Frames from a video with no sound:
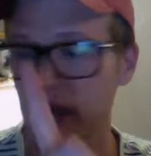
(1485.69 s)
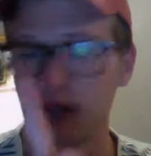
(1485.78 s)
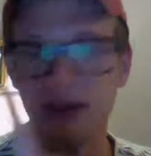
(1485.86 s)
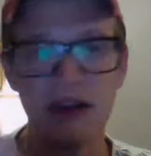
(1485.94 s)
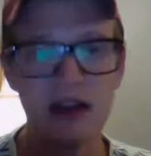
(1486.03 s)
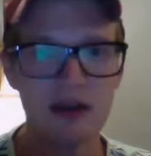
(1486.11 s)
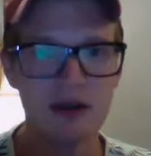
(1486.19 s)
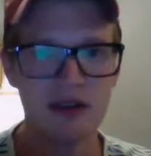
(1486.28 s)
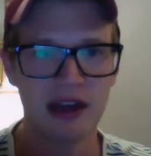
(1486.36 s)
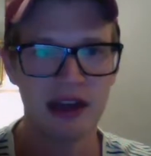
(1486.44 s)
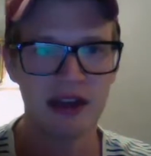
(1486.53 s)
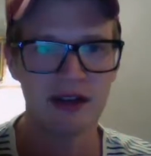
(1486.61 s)
and the other
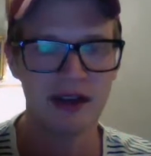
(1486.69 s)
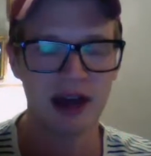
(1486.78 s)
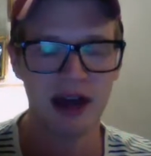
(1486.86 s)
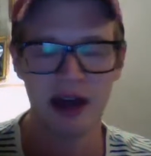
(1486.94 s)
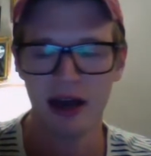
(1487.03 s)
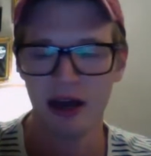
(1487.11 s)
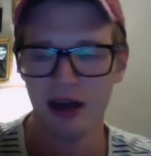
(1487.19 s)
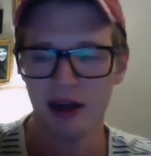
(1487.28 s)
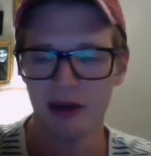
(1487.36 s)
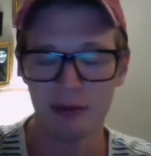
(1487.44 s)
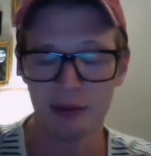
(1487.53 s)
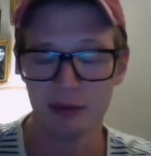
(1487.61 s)
thing,
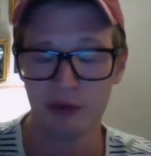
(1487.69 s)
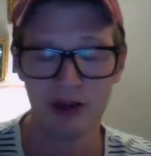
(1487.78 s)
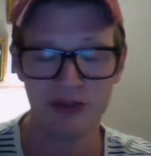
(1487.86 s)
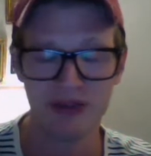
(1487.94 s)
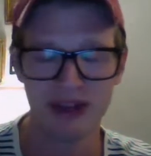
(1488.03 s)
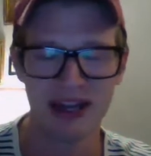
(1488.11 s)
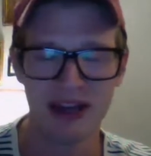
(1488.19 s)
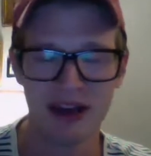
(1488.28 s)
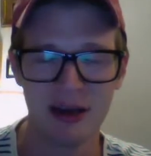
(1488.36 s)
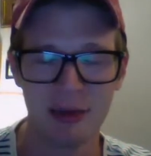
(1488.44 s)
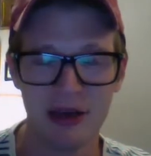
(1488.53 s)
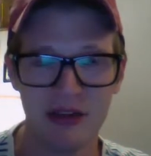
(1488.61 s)
before I forget
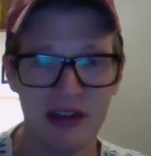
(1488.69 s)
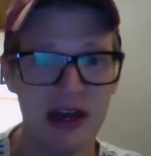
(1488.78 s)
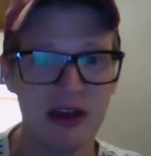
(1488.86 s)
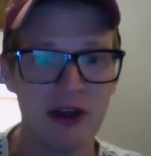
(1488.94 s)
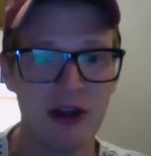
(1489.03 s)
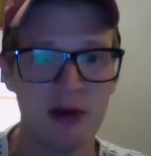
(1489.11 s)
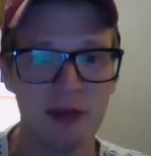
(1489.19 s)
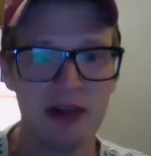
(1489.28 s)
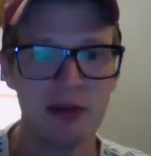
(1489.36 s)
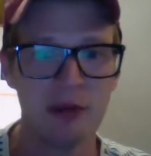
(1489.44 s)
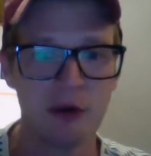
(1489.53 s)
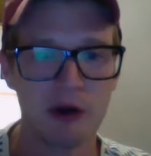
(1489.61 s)
about the
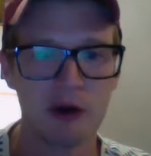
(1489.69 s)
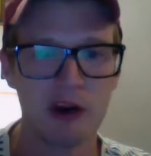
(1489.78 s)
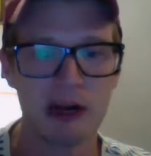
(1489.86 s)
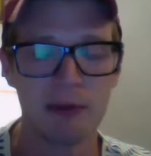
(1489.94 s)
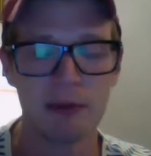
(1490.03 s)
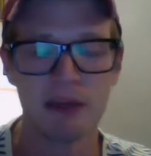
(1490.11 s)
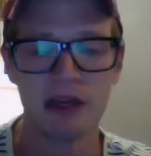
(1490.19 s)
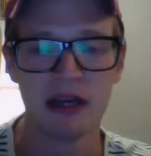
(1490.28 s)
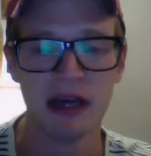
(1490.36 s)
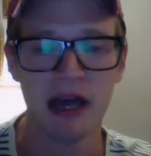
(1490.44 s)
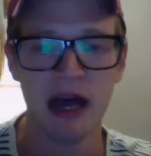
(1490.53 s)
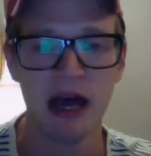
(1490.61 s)
LRP program.
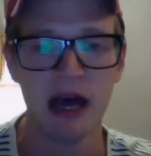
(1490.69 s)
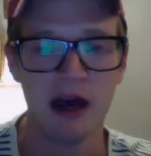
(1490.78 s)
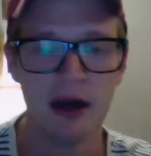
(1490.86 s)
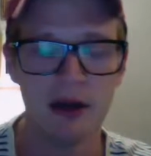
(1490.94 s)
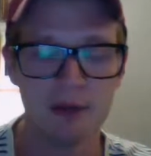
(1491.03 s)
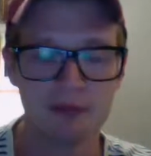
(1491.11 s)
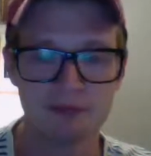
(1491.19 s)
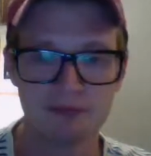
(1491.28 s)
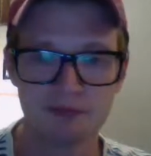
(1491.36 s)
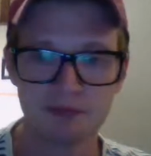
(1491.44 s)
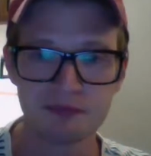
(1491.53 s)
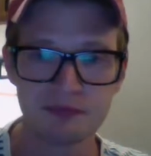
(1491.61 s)
Um,
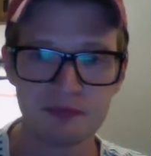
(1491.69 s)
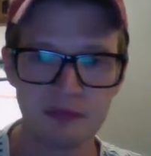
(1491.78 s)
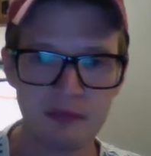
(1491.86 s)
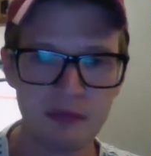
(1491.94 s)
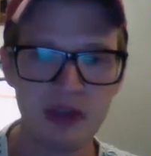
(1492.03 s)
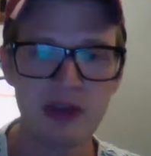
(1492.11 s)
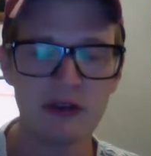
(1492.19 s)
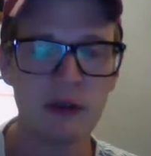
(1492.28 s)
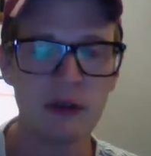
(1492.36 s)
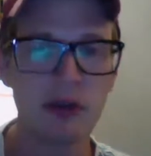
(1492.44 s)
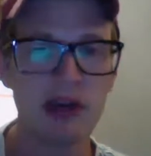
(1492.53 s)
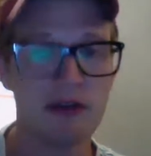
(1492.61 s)
so
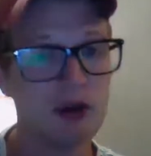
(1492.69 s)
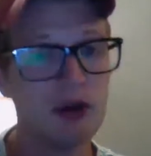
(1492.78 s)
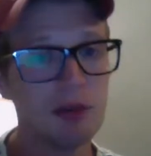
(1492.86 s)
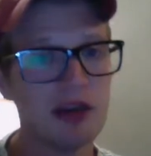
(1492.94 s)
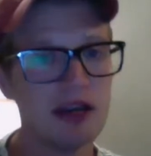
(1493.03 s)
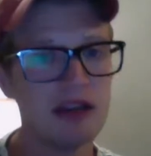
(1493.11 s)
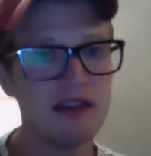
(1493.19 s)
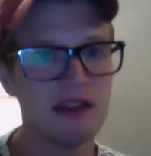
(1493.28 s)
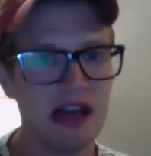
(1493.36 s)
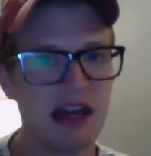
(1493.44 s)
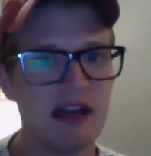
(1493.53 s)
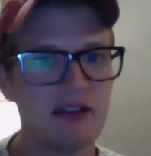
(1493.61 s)
whenever you pick a
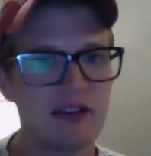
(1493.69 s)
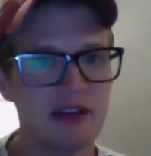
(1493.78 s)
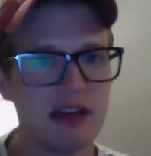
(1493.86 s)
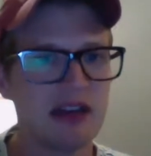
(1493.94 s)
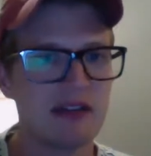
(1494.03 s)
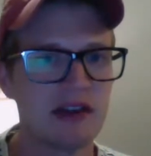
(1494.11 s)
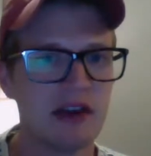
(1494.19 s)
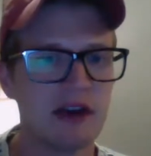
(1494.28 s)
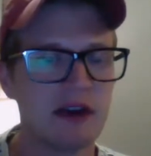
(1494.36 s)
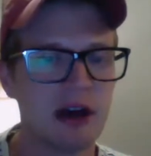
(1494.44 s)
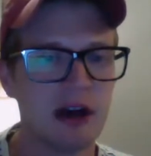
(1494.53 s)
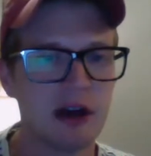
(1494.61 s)
day to like set
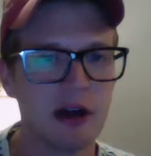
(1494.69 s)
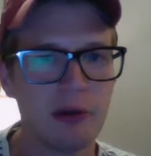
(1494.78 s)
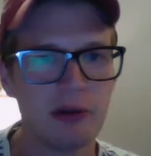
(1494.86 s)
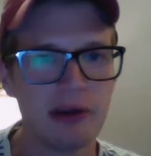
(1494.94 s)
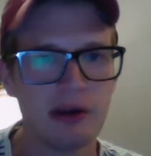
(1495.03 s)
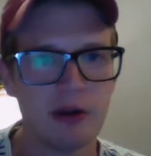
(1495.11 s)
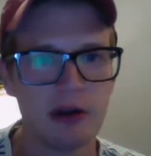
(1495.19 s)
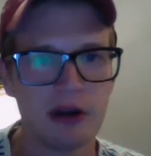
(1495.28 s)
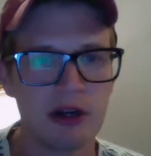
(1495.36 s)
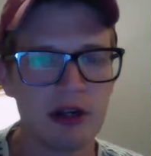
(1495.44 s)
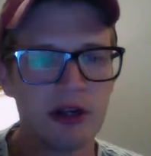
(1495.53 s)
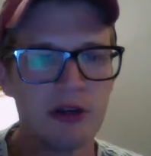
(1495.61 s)
your LRP
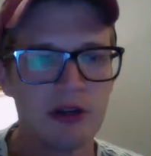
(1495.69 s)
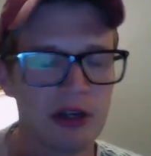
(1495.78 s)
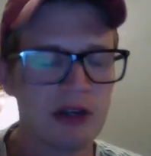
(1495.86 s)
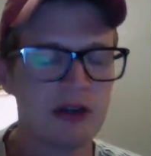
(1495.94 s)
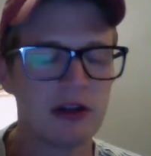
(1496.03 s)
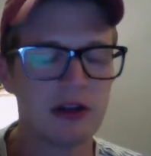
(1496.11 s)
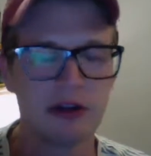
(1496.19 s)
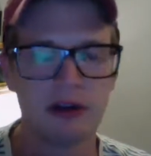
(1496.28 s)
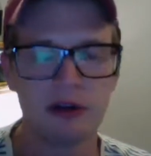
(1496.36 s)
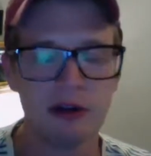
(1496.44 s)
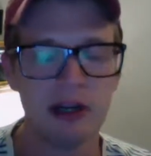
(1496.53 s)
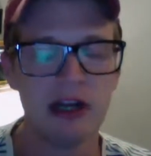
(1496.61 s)
order and you click the
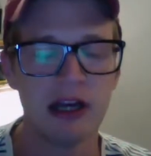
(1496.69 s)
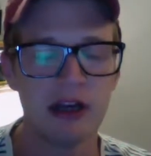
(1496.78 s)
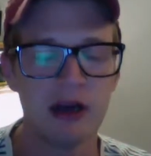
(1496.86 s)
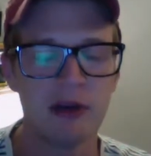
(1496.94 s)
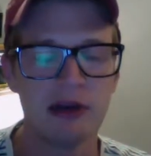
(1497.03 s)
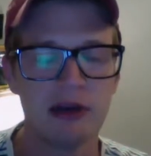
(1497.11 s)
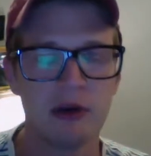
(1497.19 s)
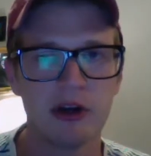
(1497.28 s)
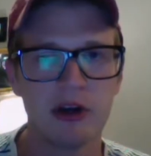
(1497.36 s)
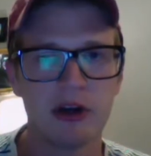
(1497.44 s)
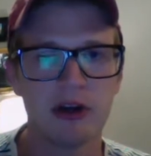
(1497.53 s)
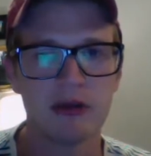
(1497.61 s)
create LRP
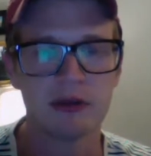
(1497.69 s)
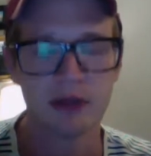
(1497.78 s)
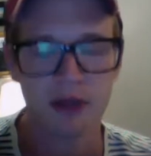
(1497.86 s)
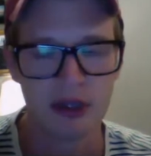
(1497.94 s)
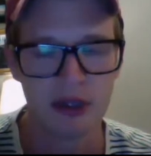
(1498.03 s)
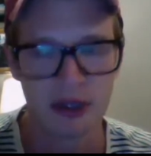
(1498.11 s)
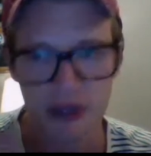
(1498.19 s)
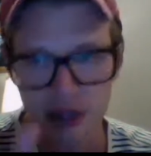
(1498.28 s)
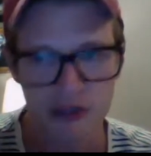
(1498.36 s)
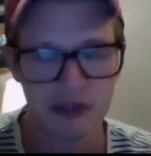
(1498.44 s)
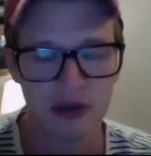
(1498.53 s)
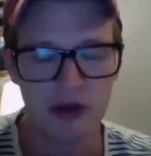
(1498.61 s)
order and
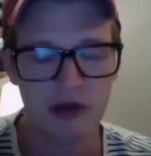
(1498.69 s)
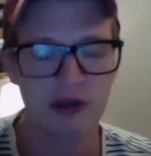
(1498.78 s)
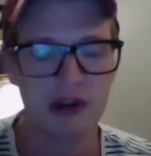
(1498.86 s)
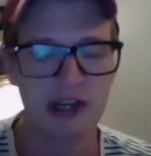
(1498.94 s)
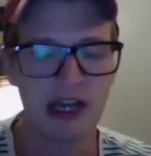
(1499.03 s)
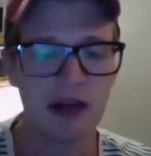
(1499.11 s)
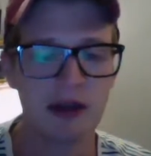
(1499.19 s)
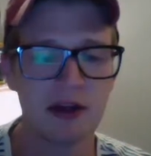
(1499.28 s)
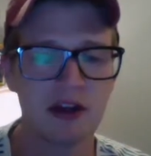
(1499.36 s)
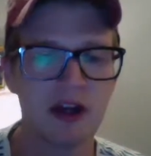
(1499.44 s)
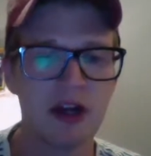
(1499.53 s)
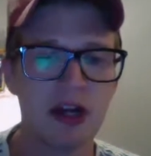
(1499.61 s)
it shows you the
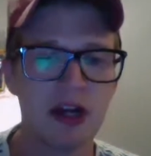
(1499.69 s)
calendar.